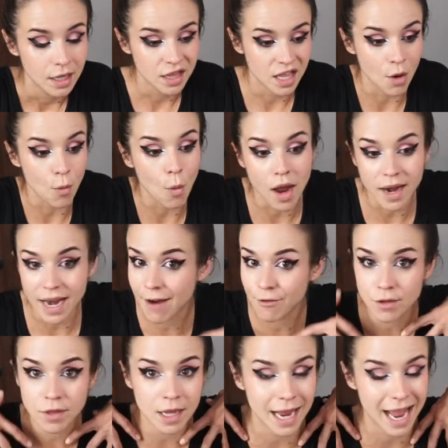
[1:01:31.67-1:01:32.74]
They want
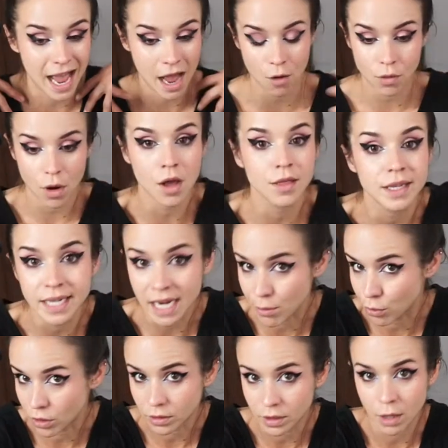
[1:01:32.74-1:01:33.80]
everything out on the table.